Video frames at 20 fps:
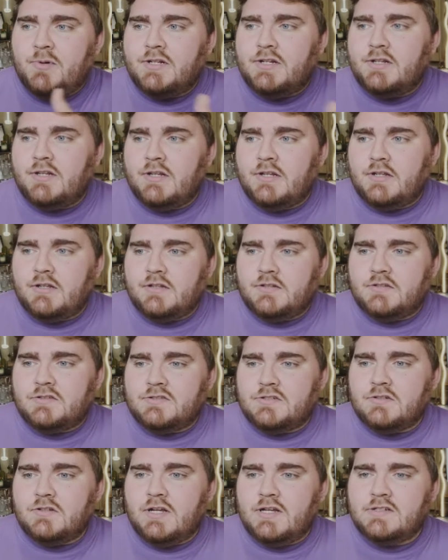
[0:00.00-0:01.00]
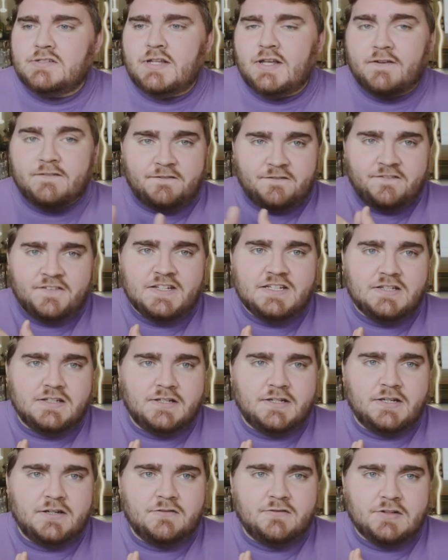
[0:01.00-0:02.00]
but it still has that
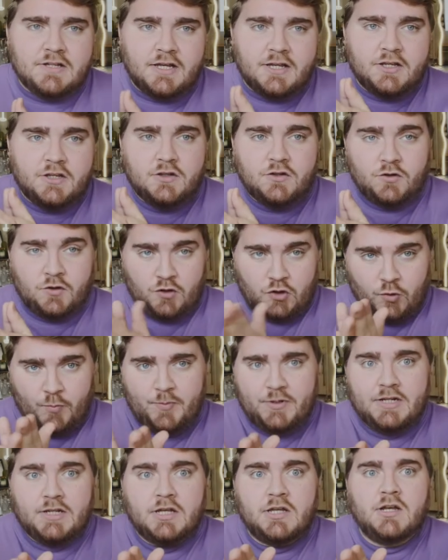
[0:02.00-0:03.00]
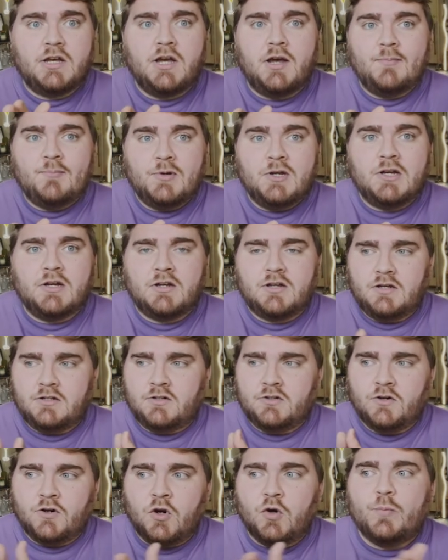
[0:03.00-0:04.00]
feeling of like you're opening a book, uh,
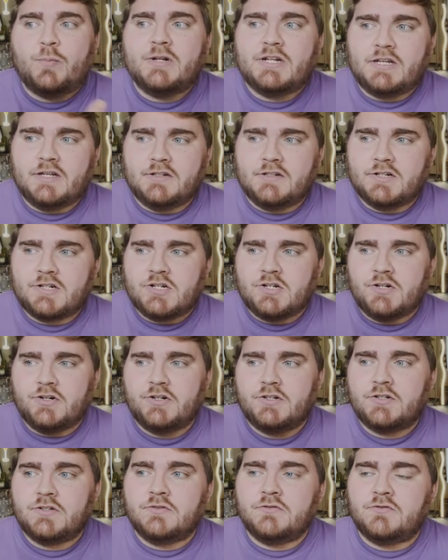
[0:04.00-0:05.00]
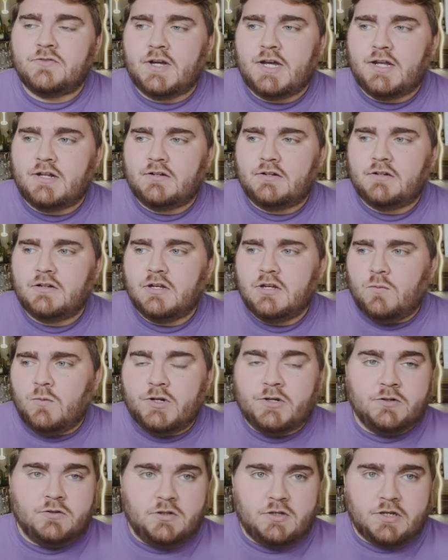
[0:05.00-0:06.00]
you're opening a dictionary to find
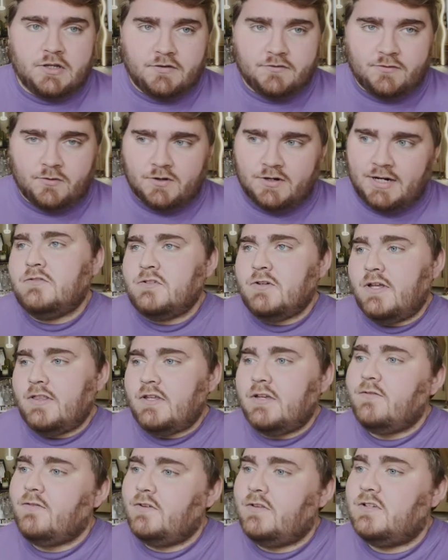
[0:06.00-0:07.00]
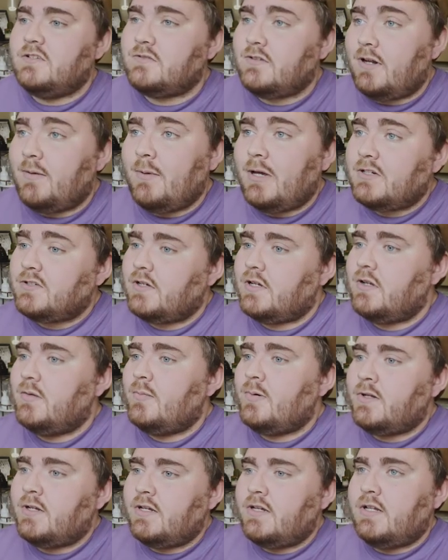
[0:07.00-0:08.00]
what you're looking for. So I think for this one, I'm actually
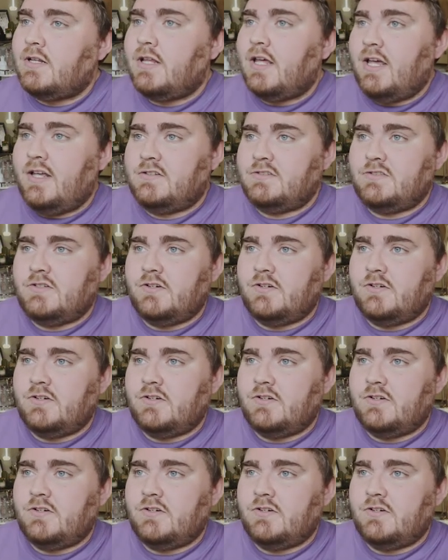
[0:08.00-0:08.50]
gonna put it in the S